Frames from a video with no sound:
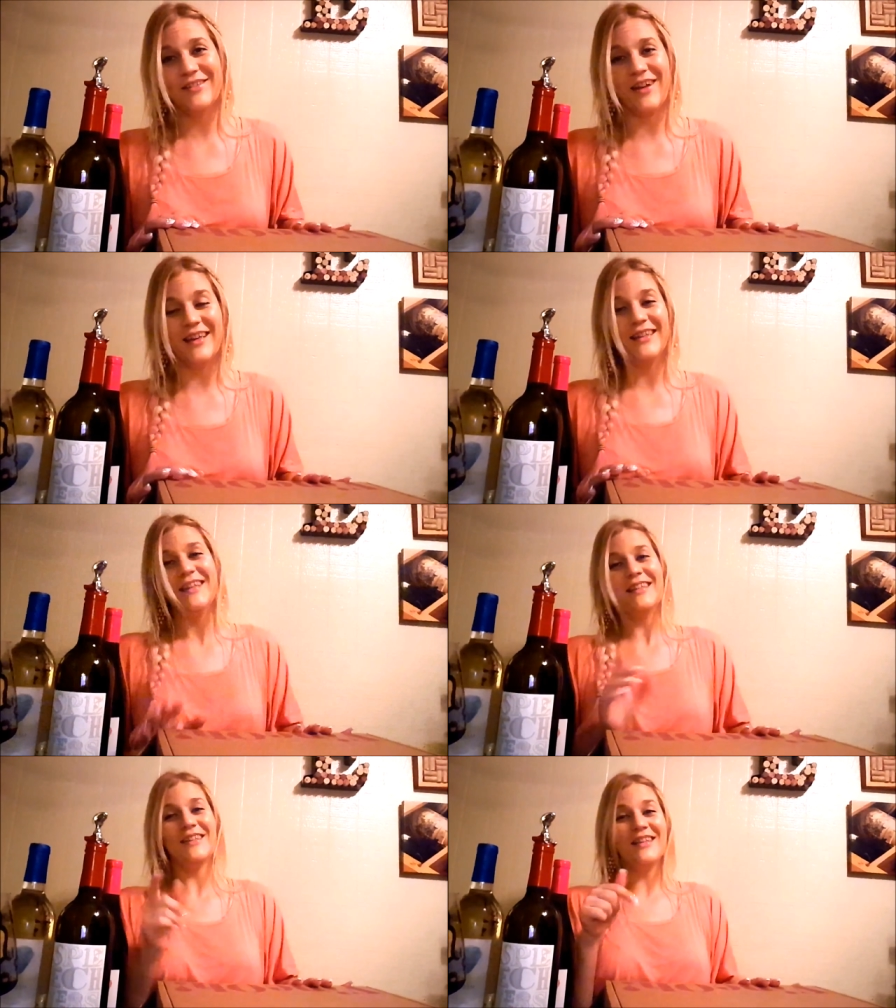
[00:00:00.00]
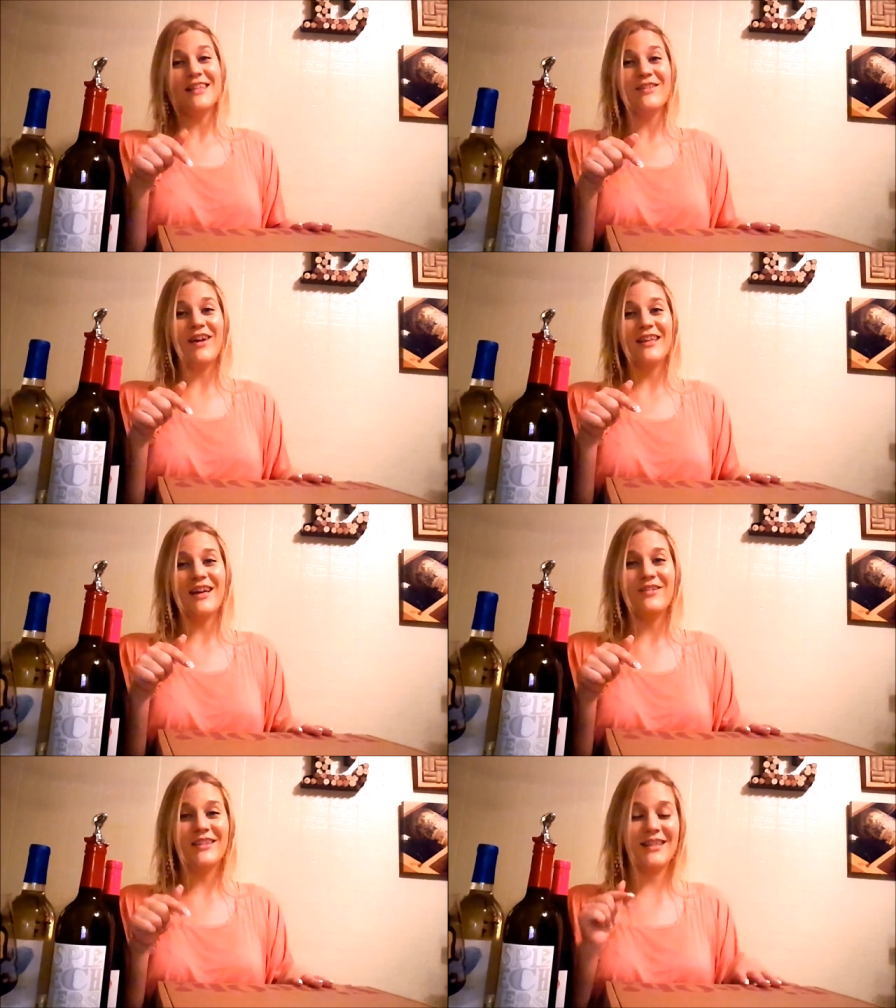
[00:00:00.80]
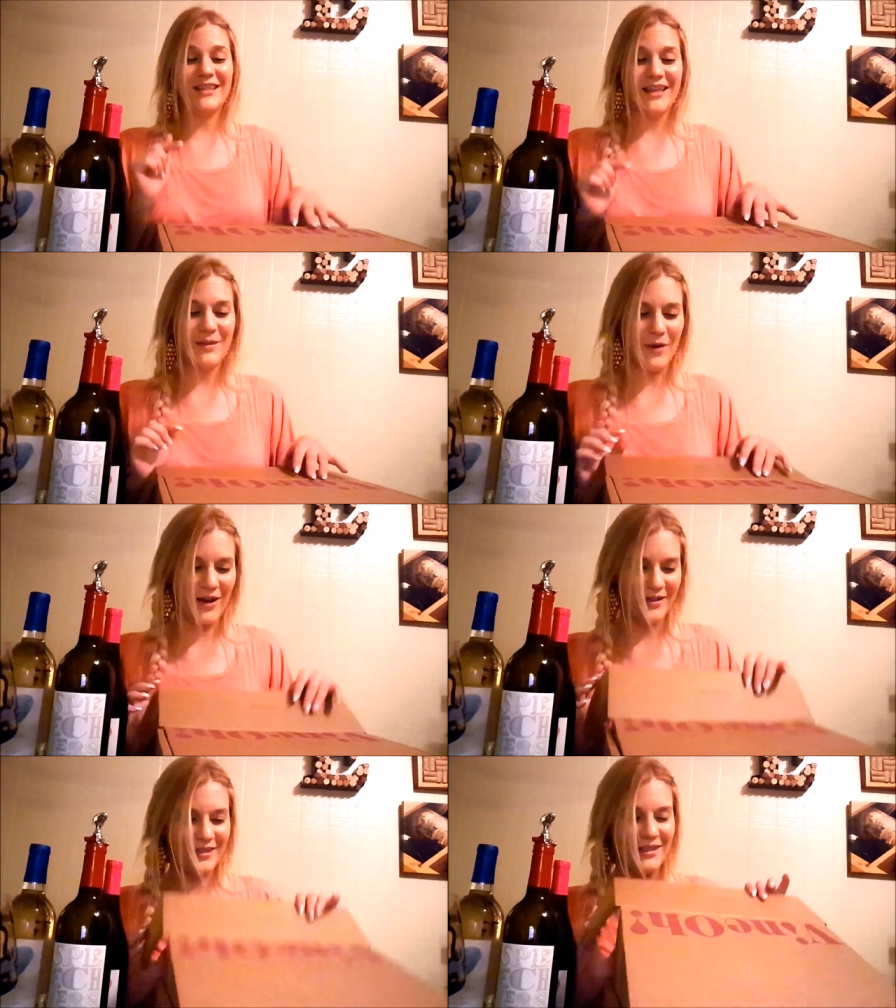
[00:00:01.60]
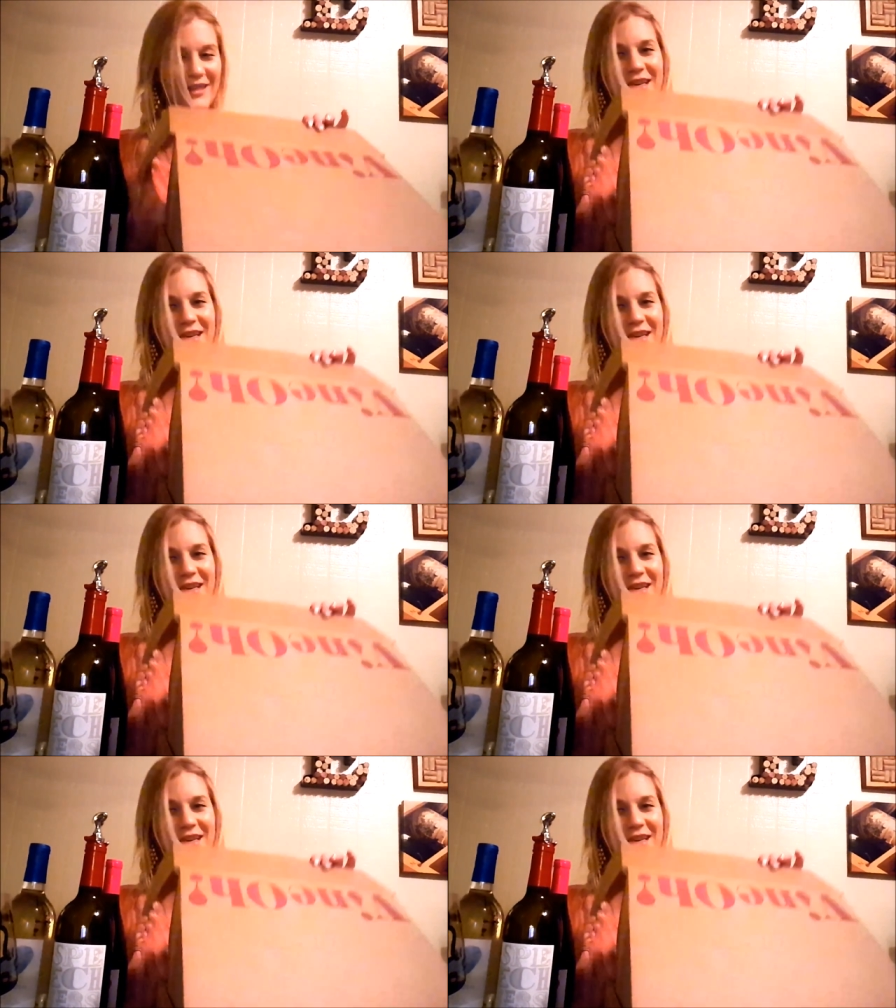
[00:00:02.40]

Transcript: right, so let's find out what's inside the box.